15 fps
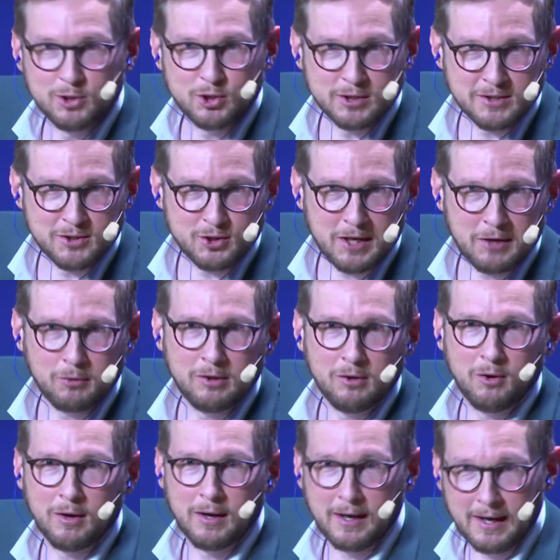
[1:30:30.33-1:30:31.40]
images in
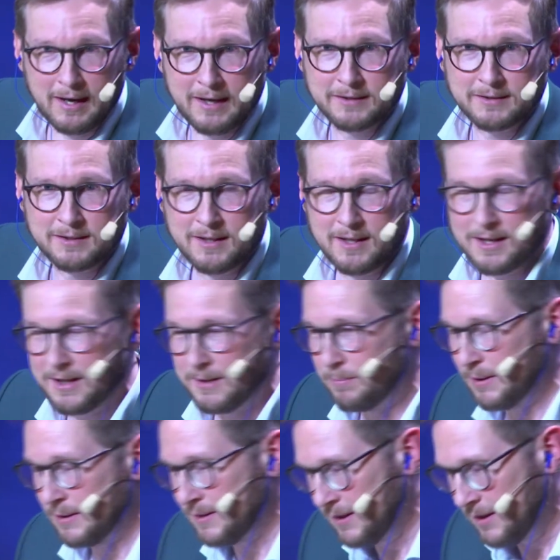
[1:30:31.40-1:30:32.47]
general or art in